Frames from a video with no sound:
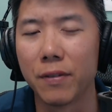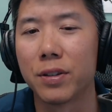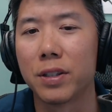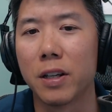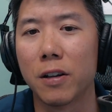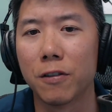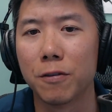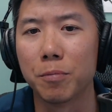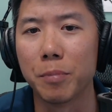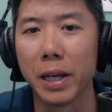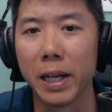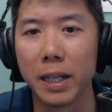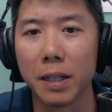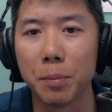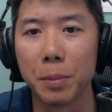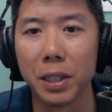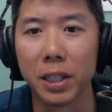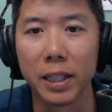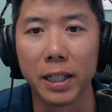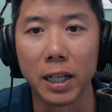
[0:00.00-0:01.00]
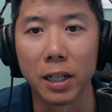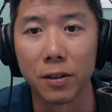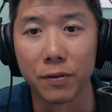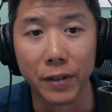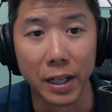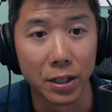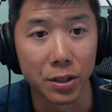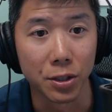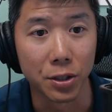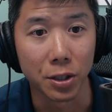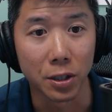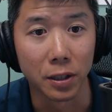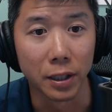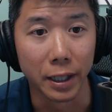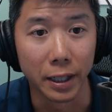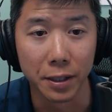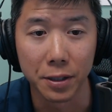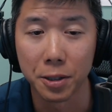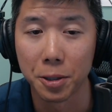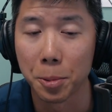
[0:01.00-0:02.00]
self made millionaire investor
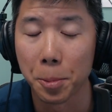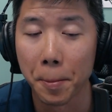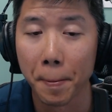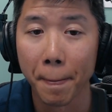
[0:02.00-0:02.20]
clients.